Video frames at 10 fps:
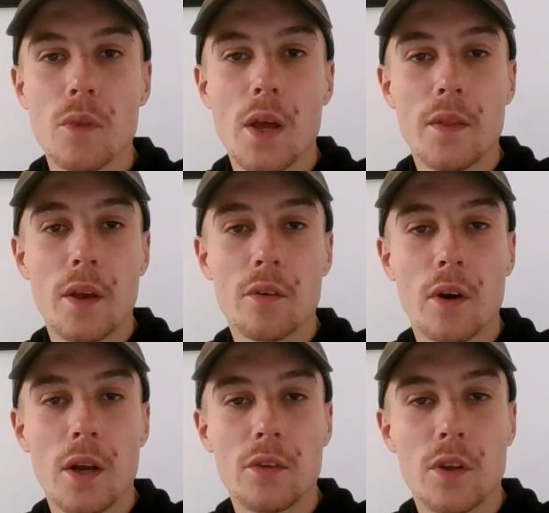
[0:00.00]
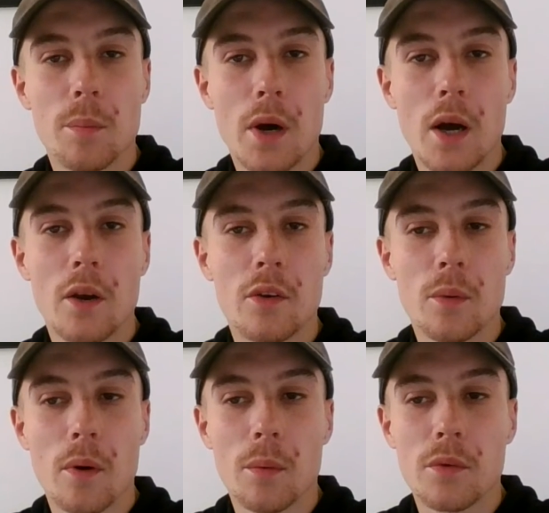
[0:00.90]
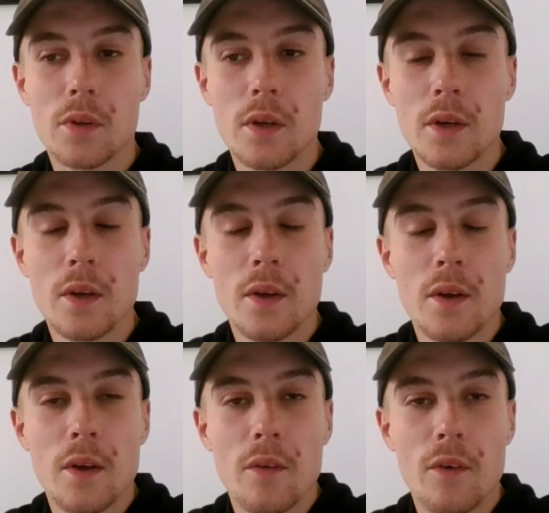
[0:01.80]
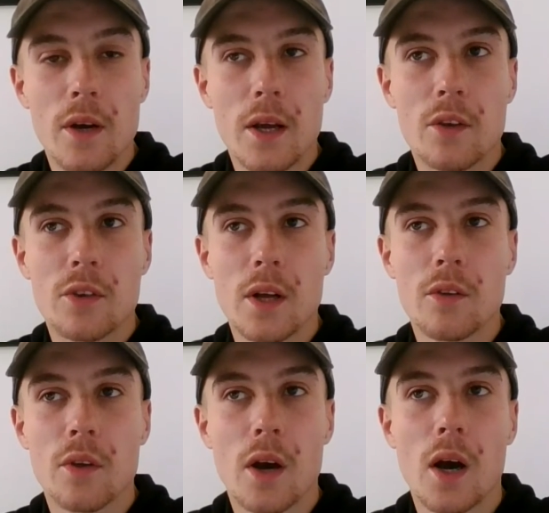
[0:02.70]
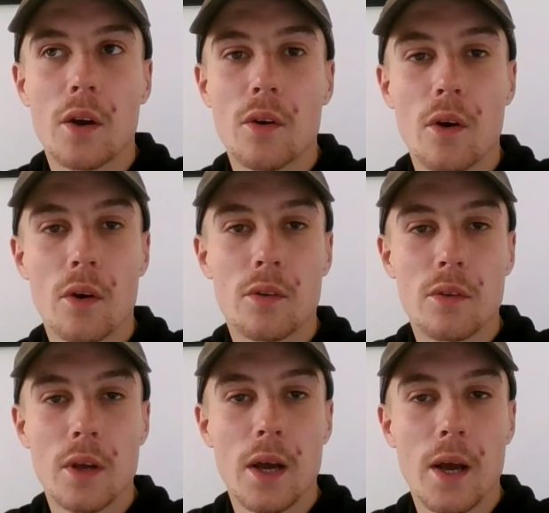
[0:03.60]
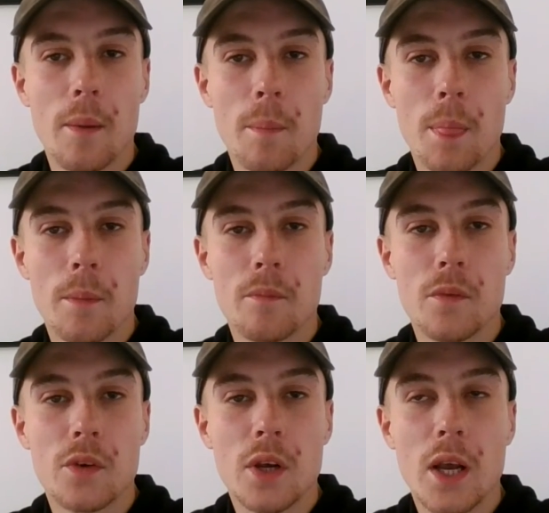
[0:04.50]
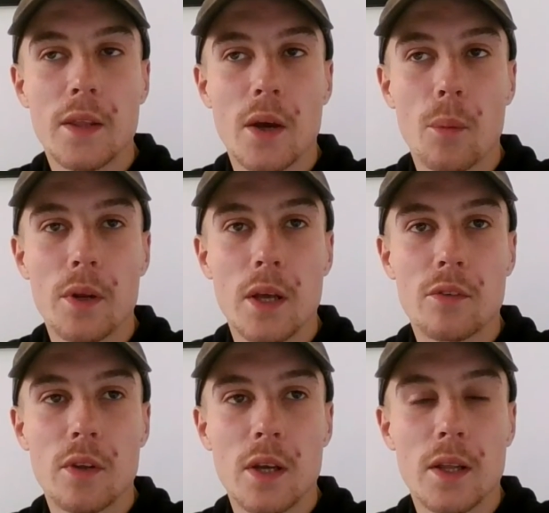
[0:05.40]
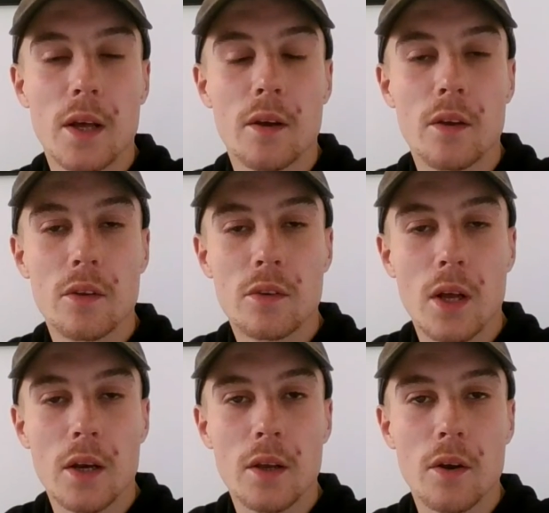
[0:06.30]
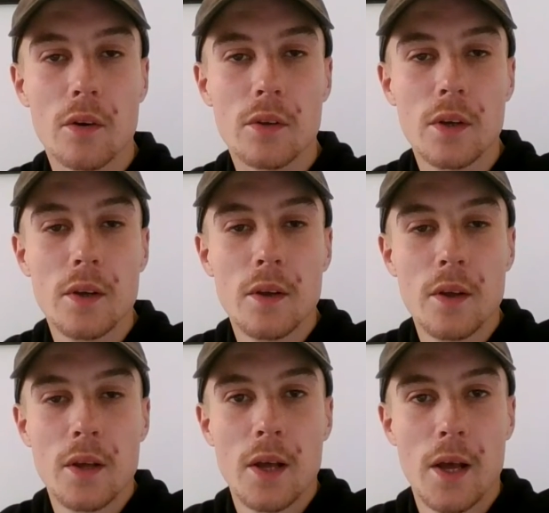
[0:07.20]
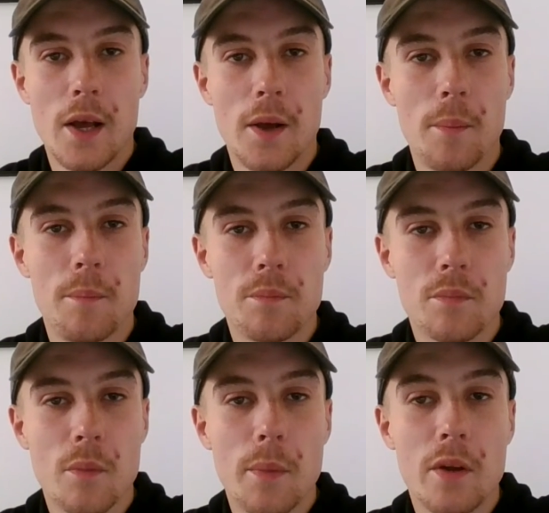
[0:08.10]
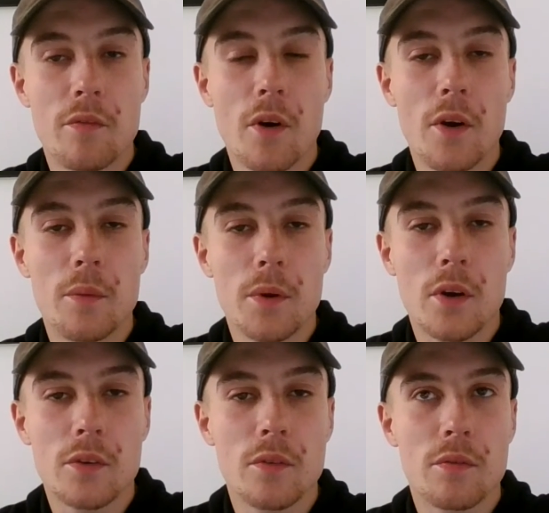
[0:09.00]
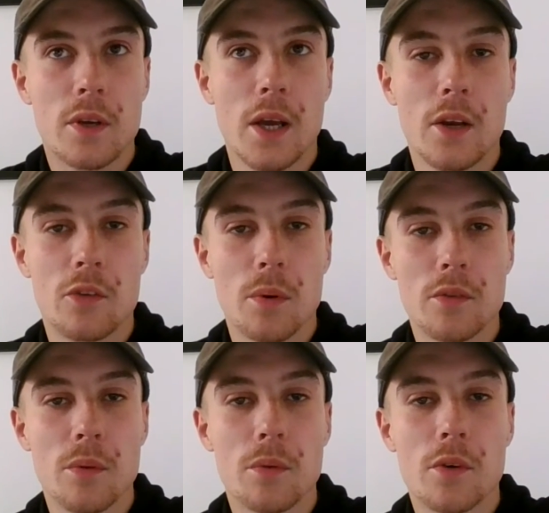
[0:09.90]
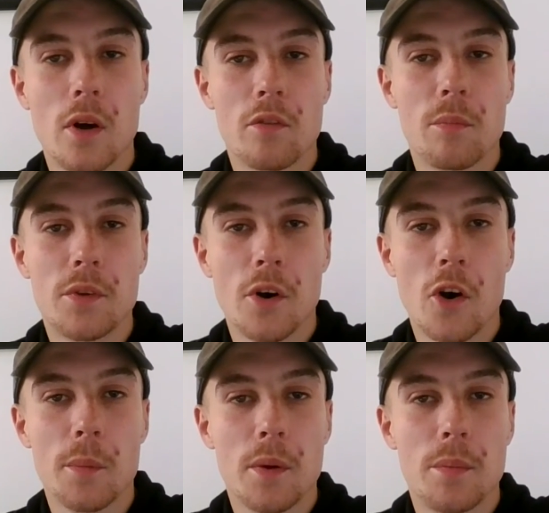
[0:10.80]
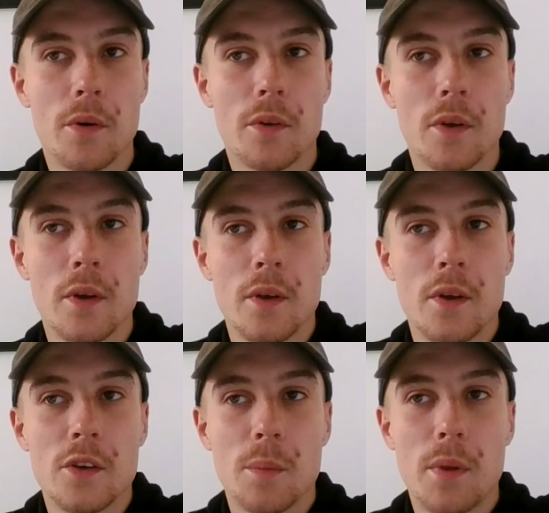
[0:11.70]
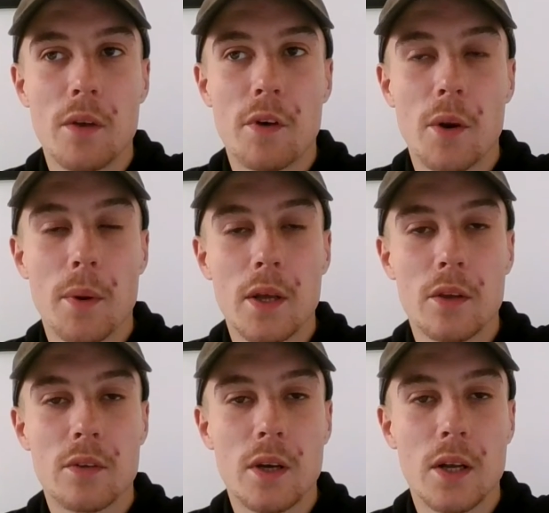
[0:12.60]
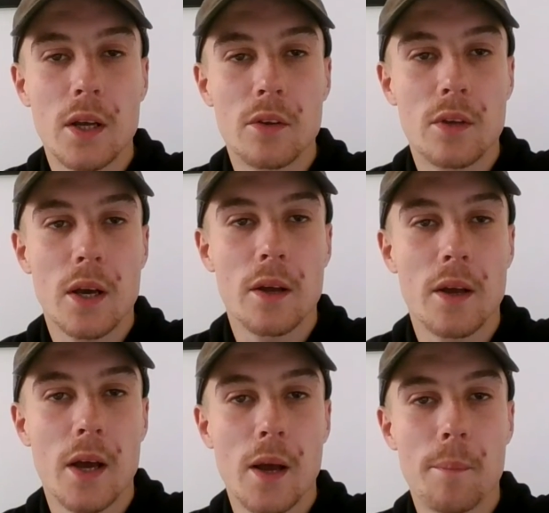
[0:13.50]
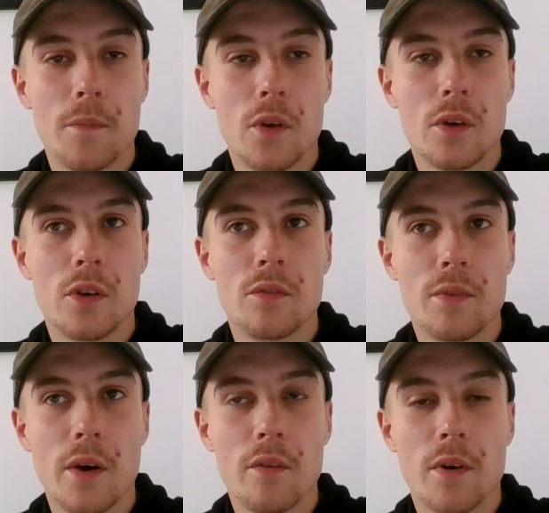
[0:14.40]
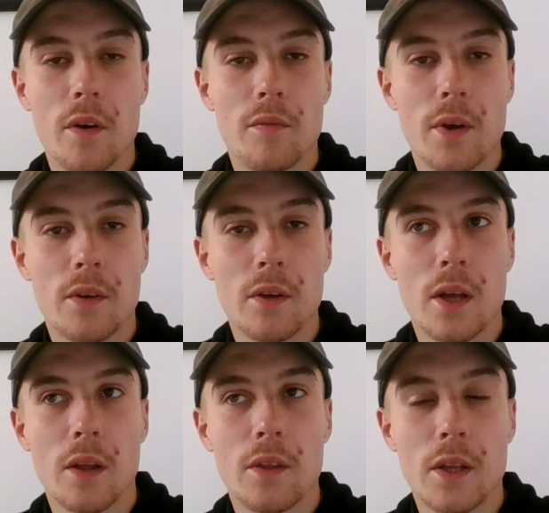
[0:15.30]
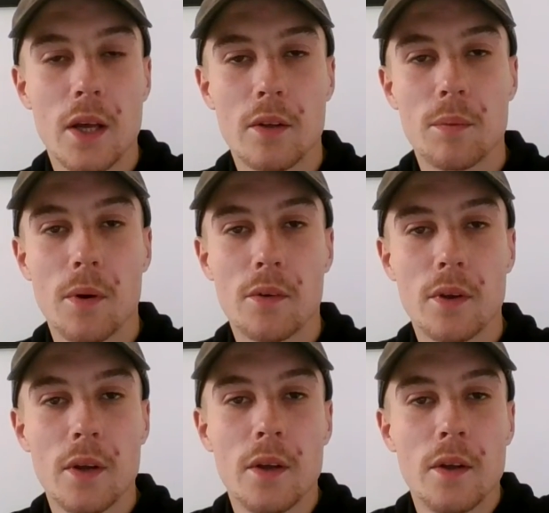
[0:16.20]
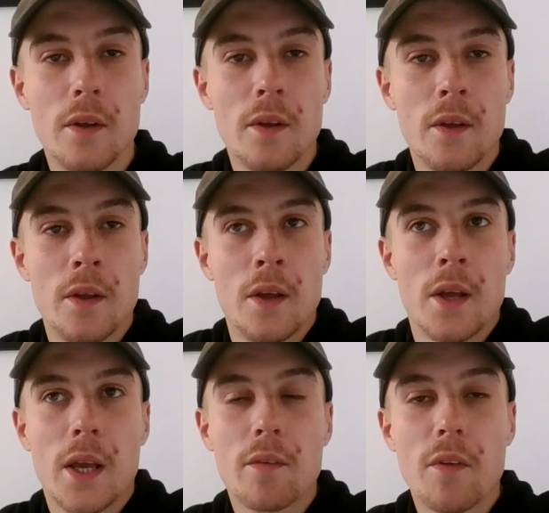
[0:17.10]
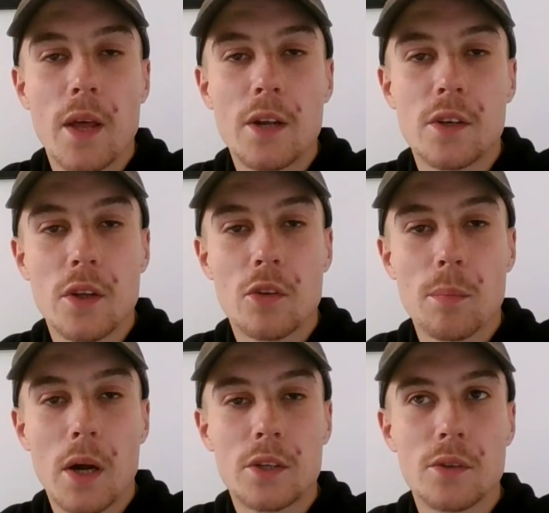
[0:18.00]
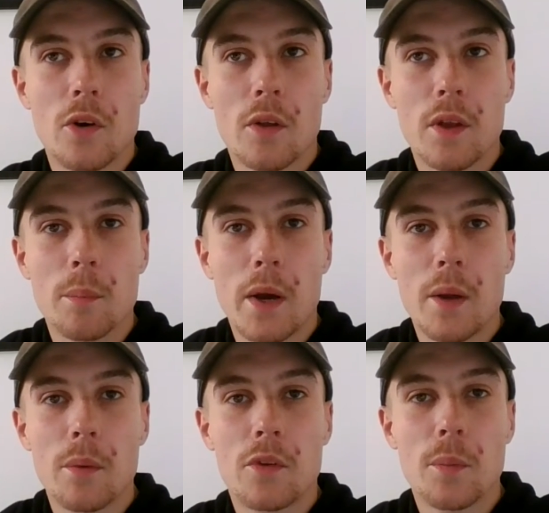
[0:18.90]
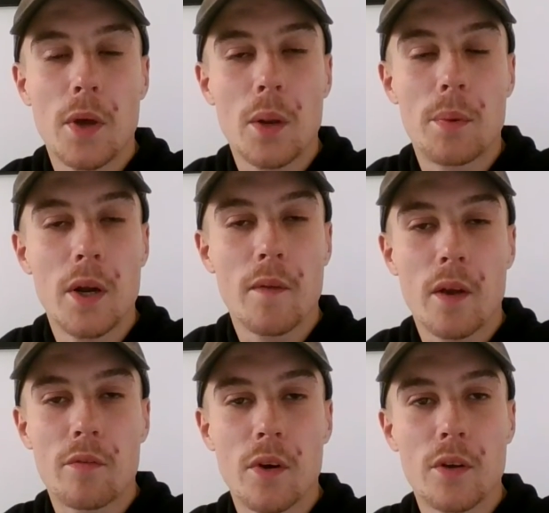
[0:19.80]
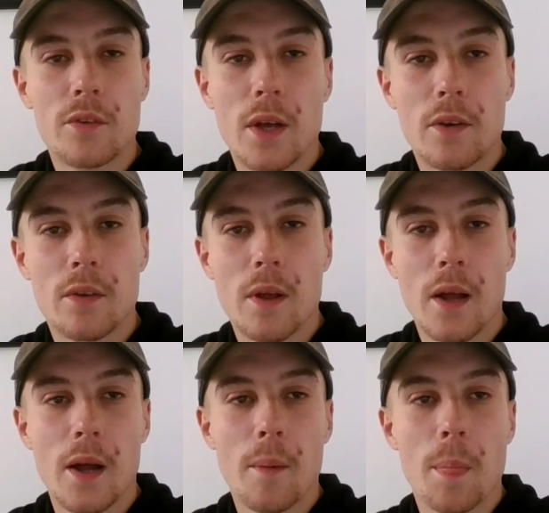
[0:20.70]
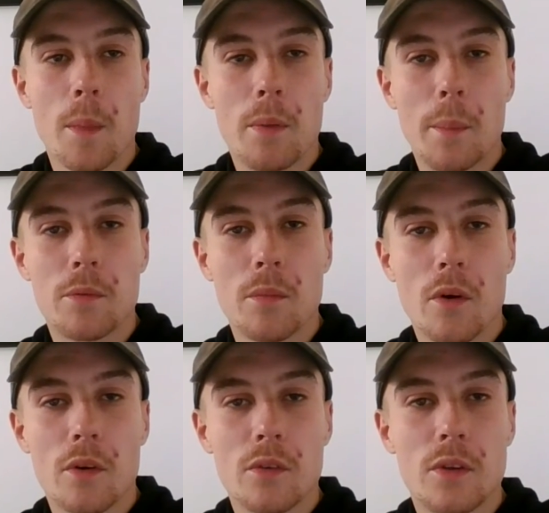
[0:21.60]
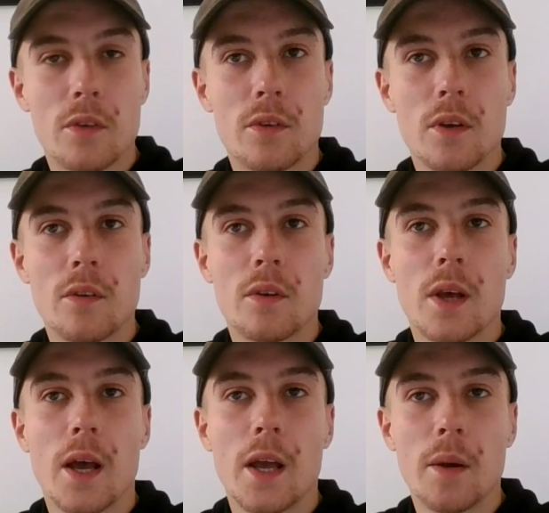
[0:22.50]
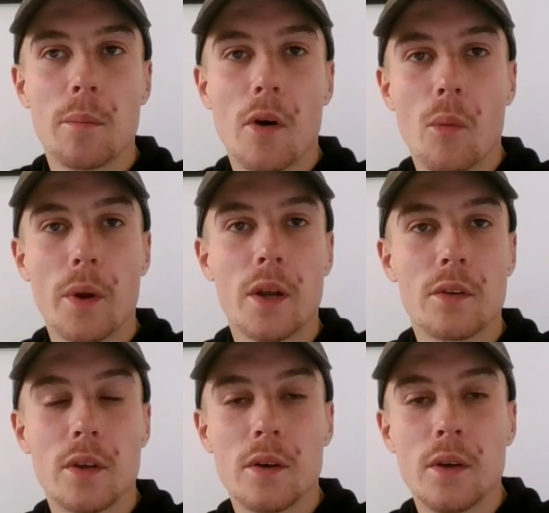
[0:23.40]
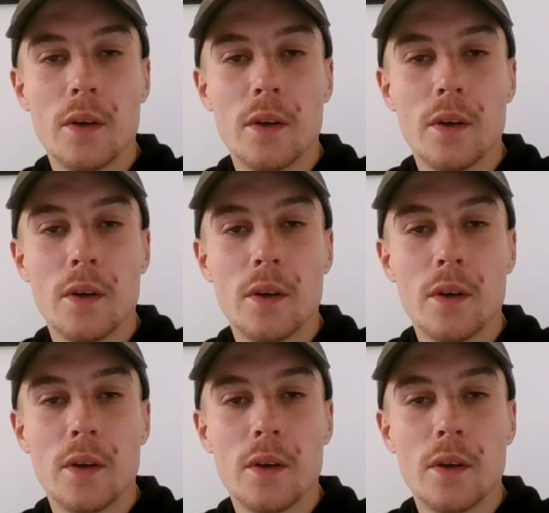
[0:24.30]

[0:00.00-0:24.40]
And then you've got Alicia Barnett, who always really excels on hard court. She gained that win yesterday that sadly got made void because of Katie Swan's withdrawal from the tournament, but she played very well yesterday, Alicia. She's very, very fit, and I think that's what give her the edge in this match. You know, I think Maya was the better player in that first set, perhaps more consistent, hitting more winners and